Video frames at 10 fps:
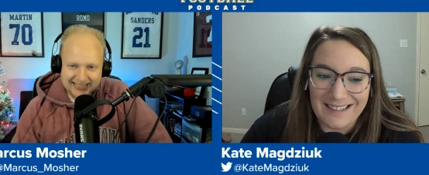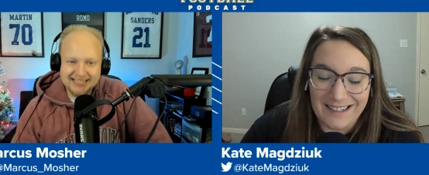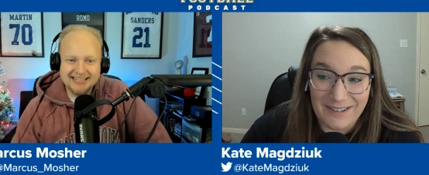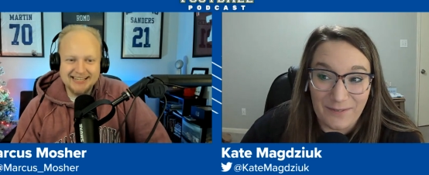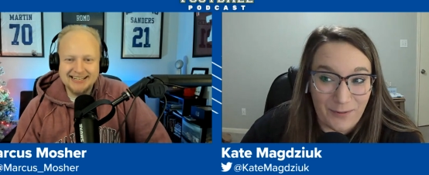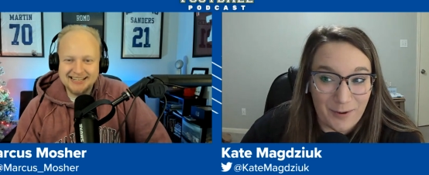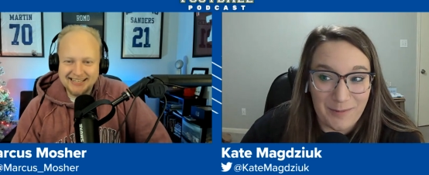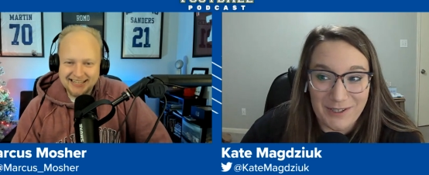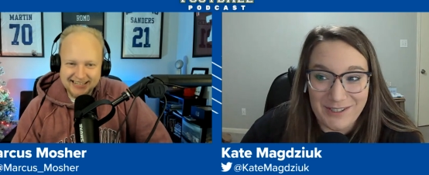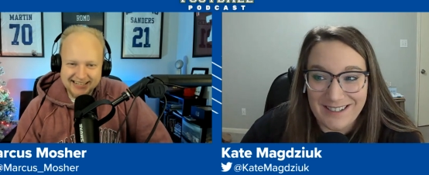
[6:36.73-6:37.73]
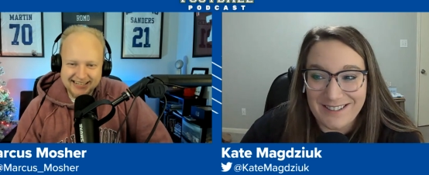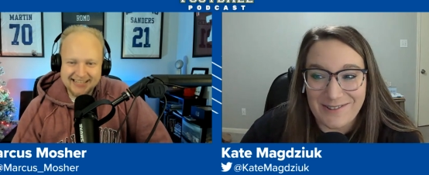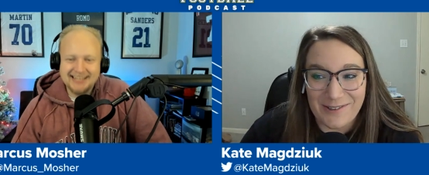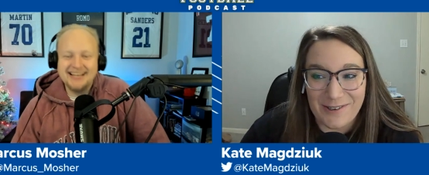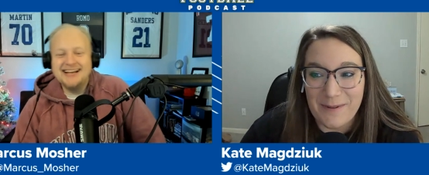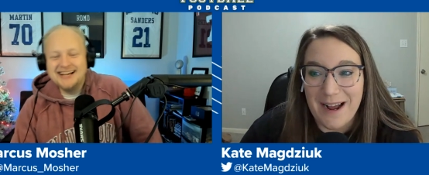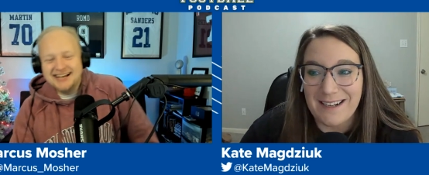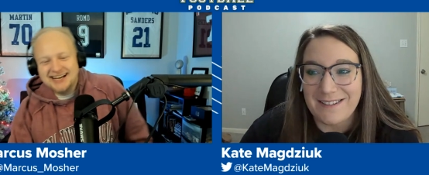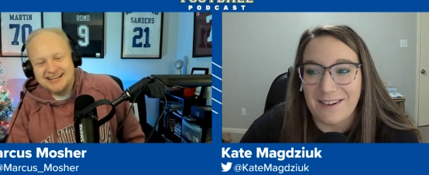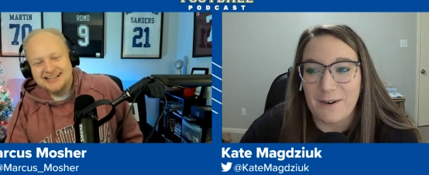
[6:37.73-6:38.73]
Speaker 1: On former Jets
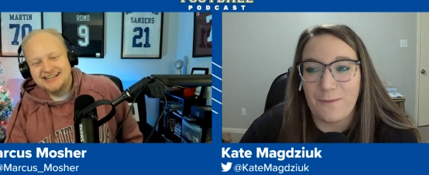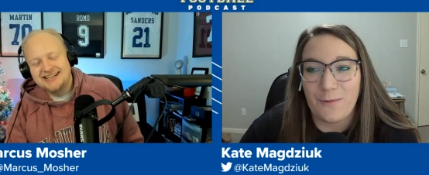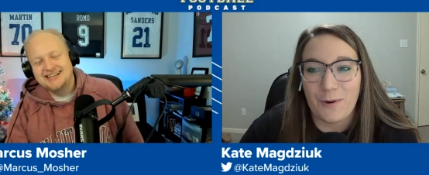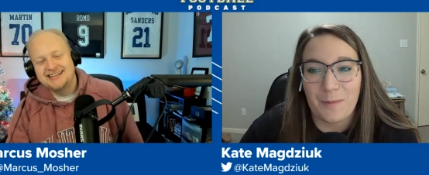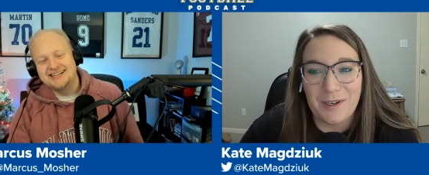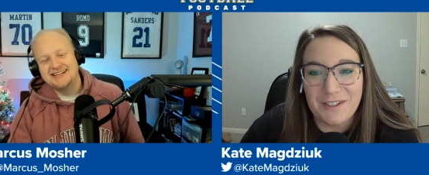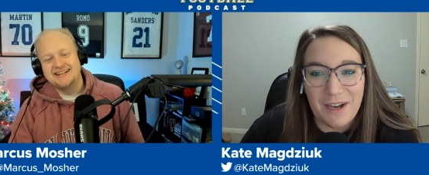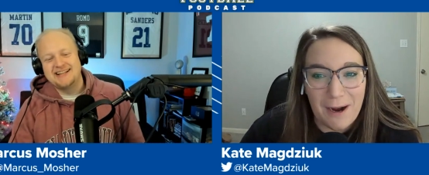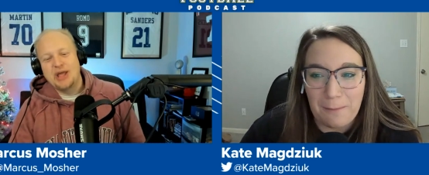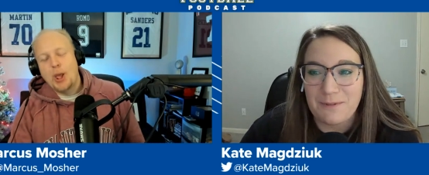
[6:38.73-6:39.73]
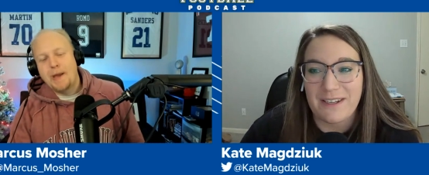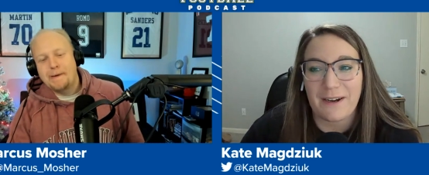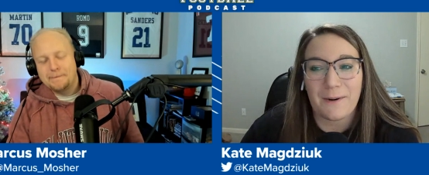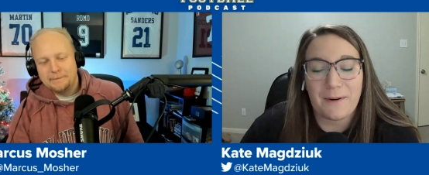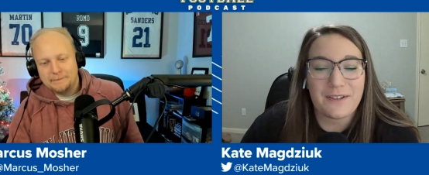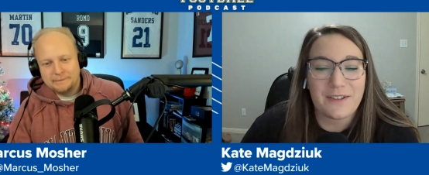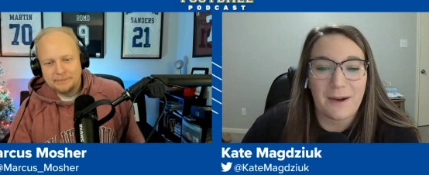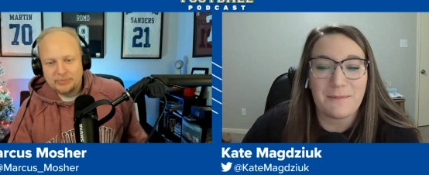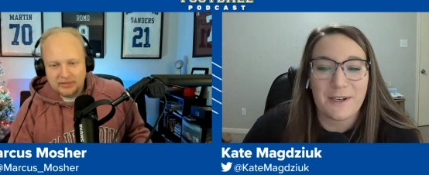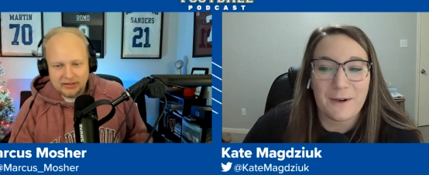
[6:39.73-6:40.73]
quarterbacks, on former top tier
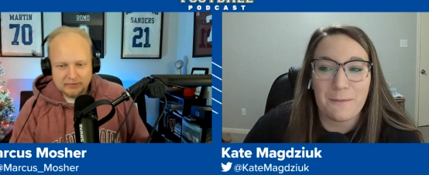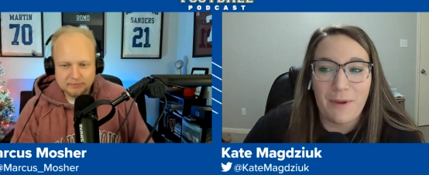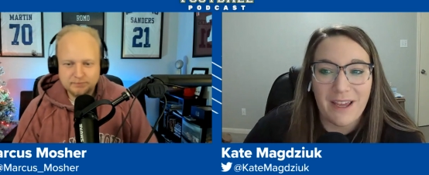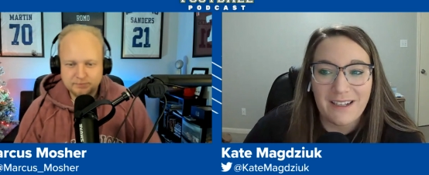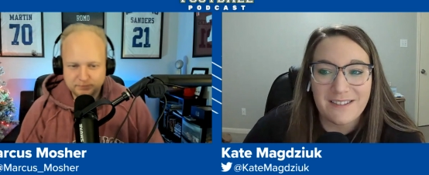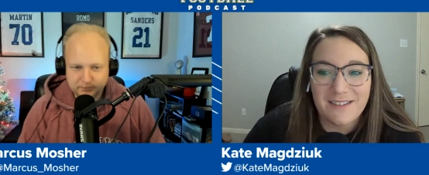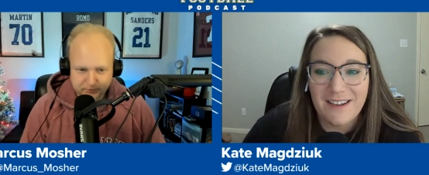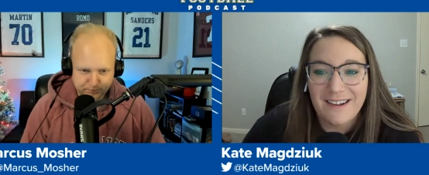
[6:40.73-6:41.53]
top tier picks.